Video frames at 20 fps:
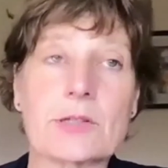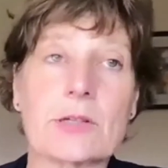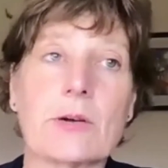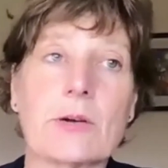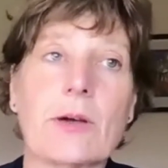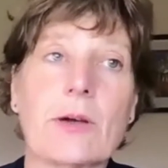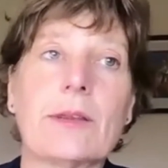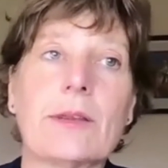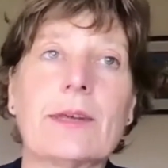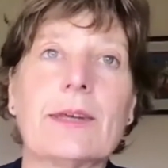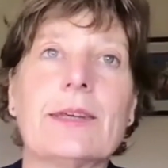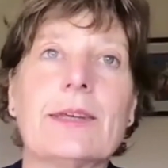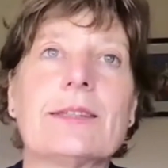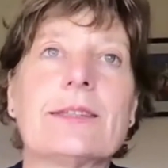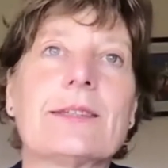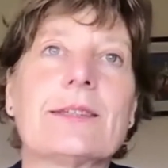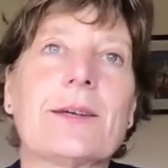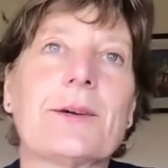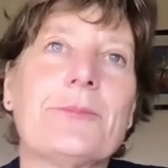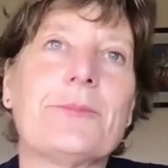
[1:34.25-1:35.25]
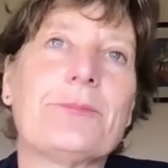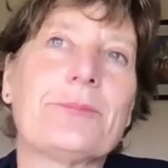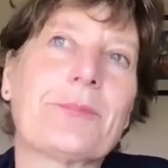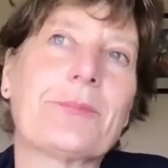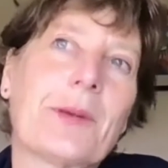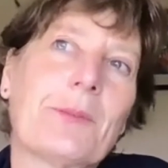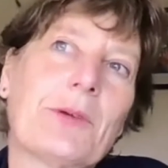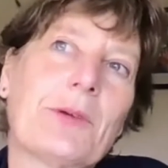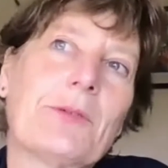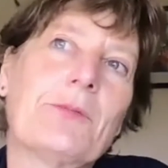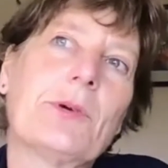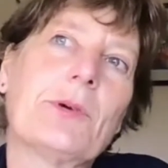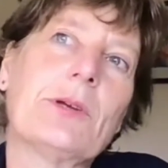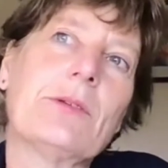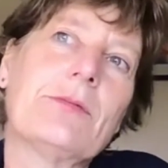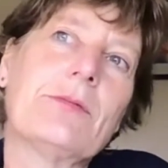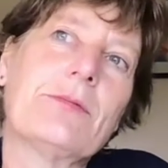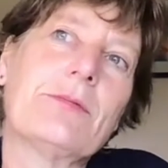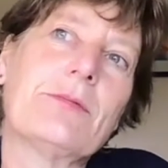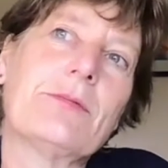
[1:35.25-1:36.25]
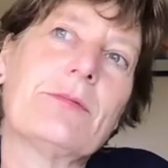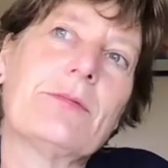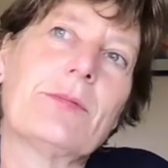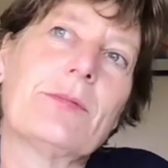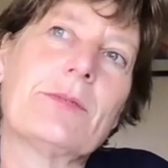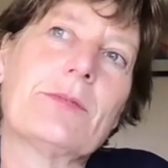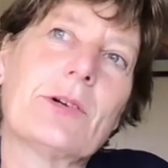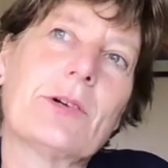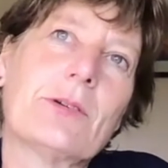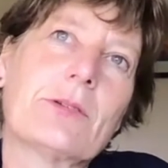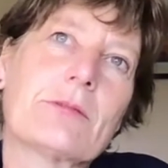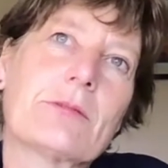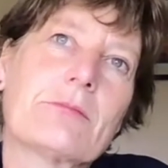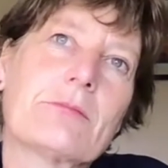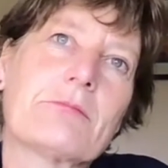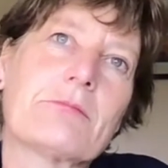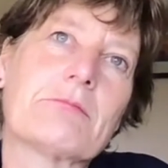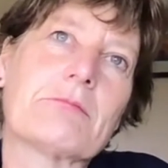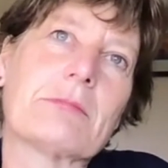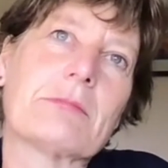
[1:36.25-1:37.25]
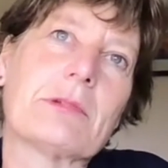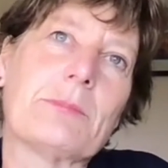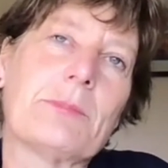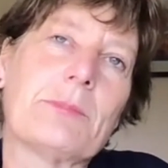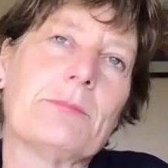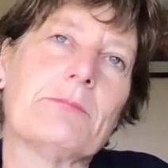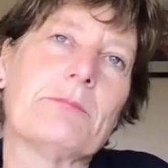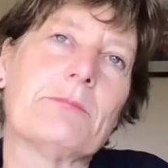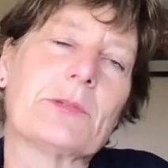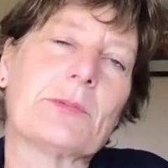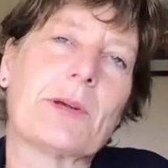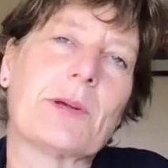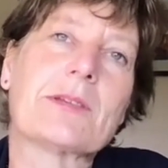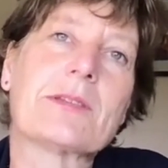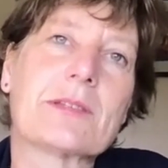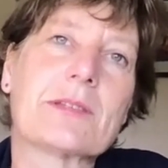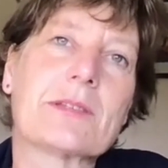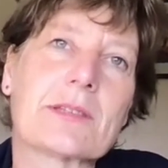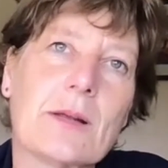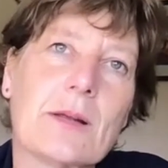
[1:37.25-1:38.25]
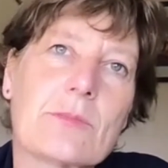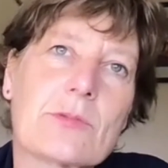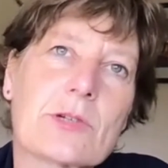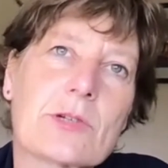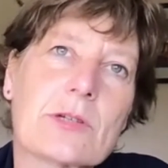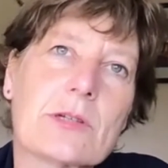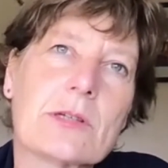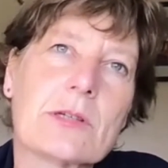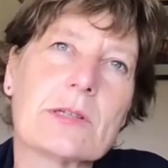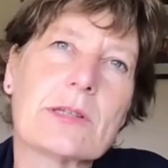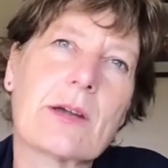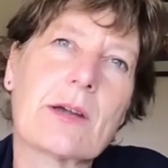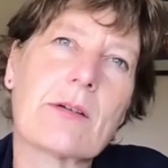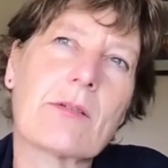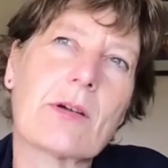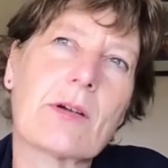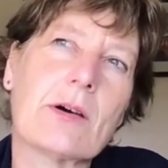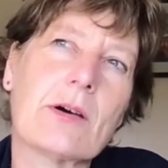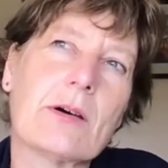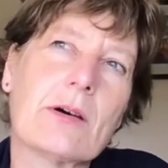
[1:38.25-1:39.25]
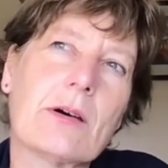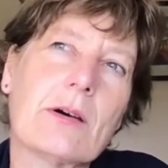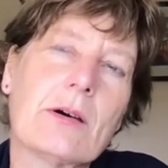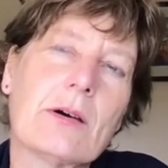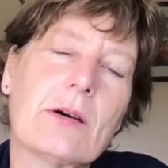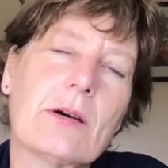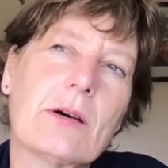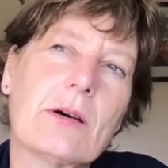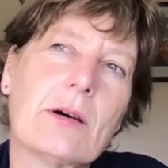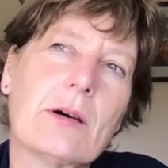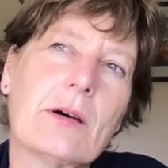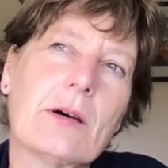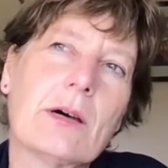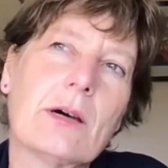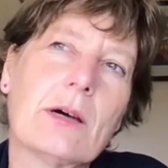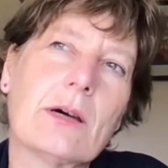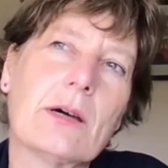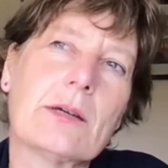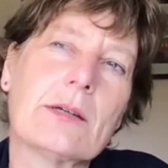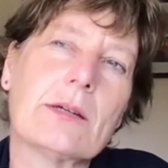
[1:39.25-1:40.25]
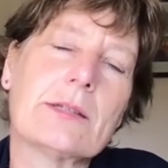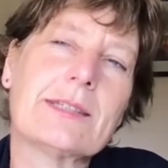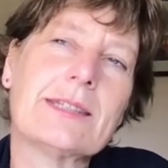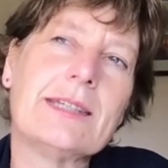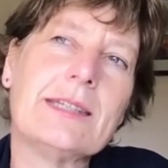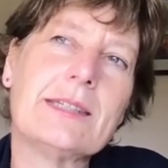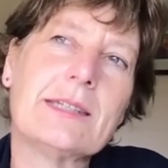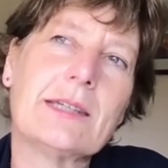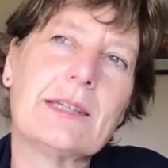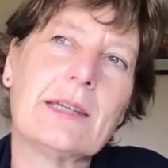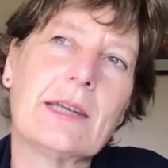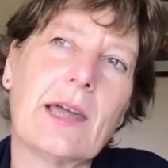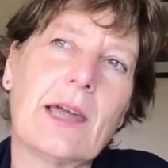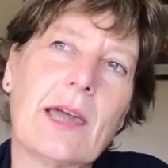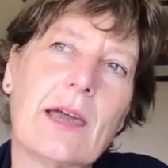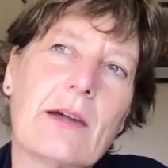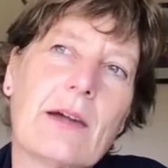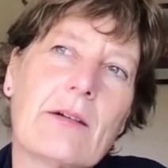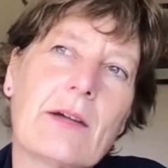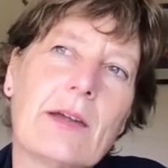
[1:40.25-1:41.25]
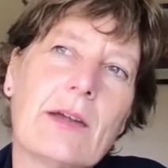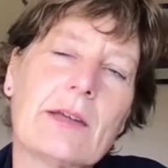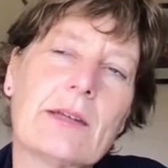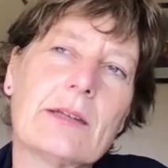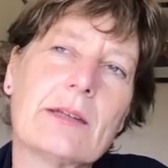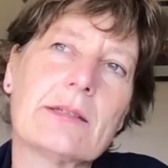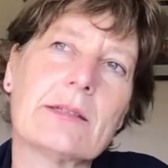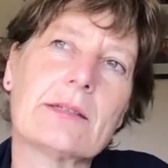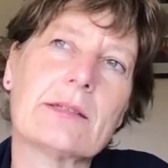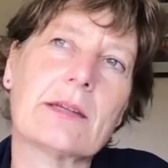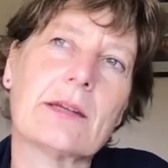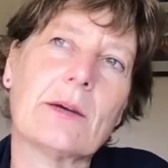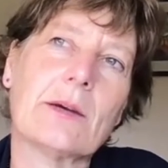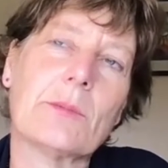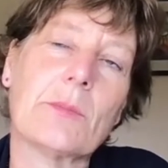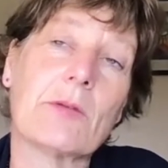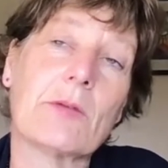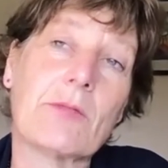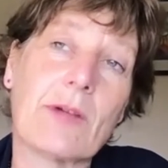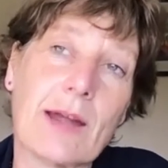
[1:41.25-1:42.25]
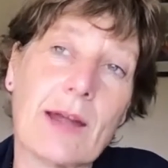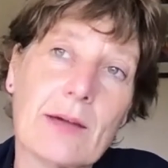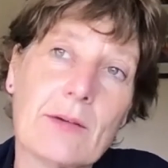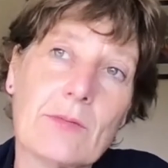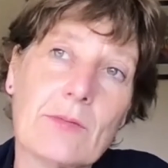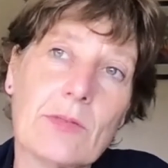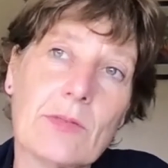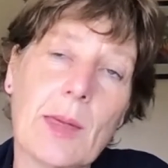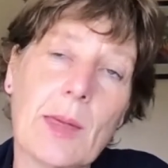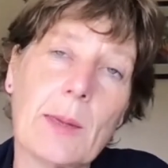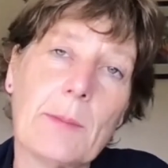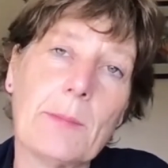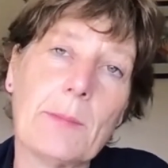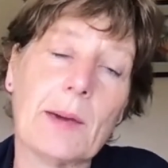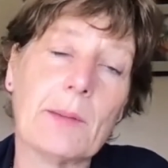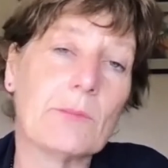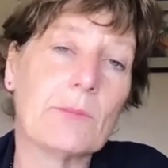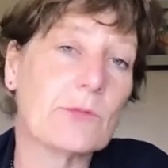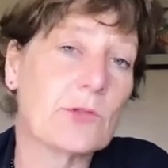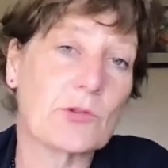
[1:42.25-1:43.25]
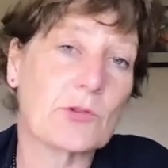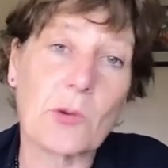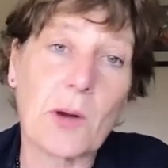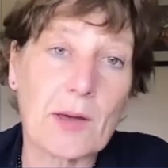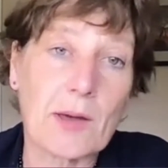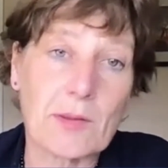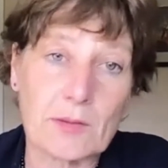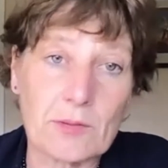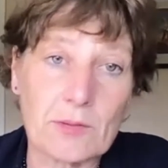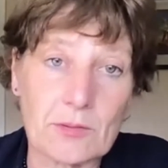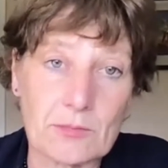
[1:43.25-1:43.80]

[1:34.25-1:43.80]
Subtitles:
I think it's we've got, as well as the sculptures, there are seating areas around them and throughout the